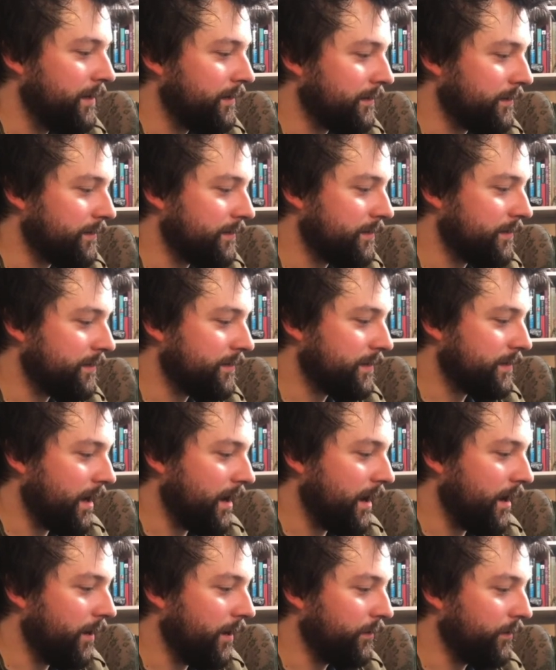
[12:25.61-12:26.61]
this is
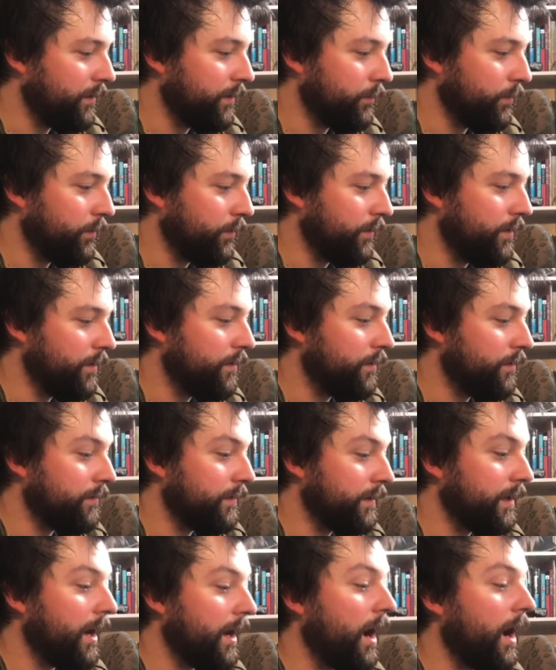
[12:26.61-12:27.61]
how he will earn
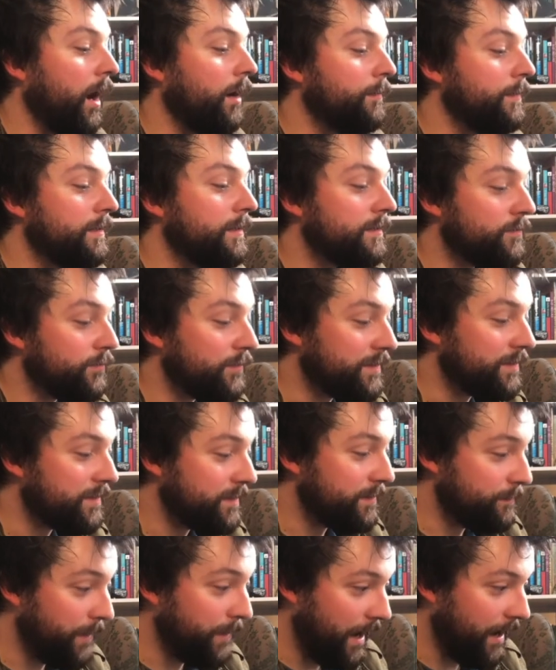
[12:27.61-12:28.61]
the army's
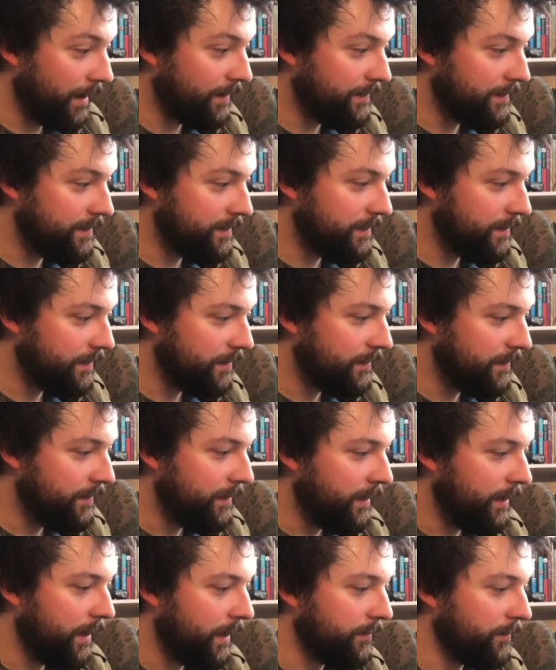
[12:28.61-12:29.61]
respect
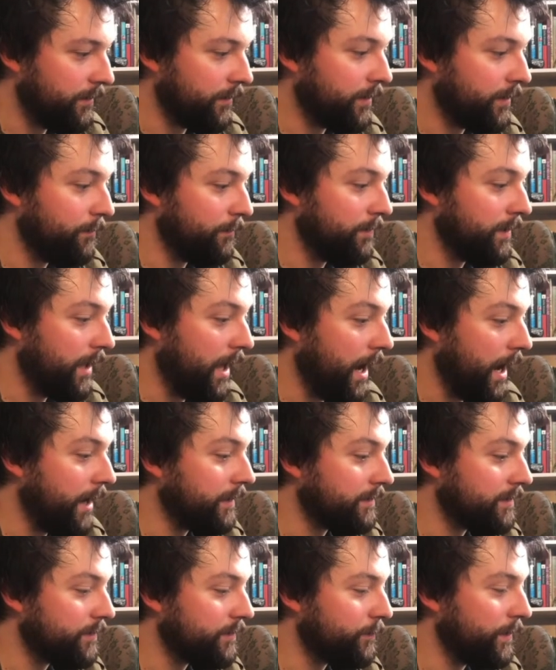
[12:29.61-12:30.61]
and their
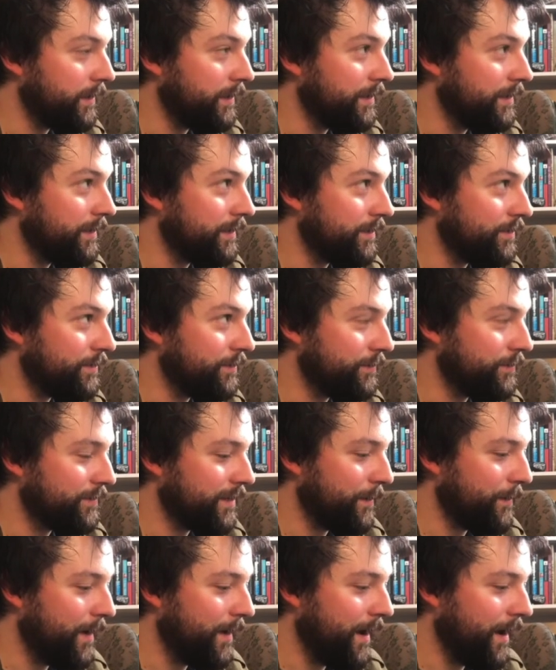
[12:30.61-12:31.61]
compliance when he issues
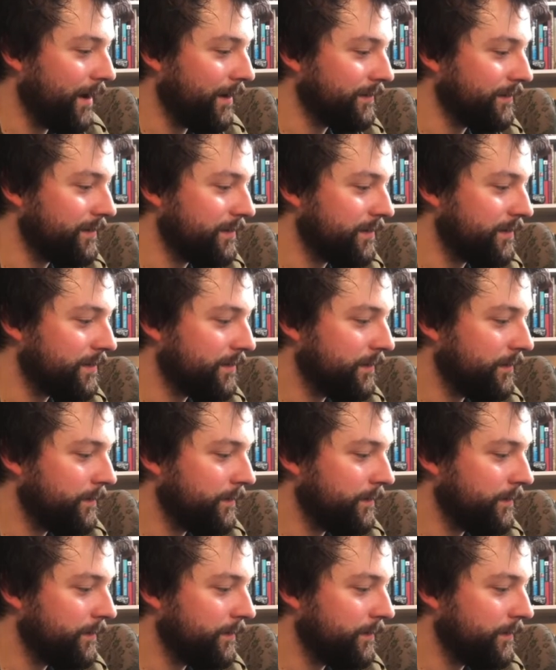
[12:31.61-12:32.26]
commands.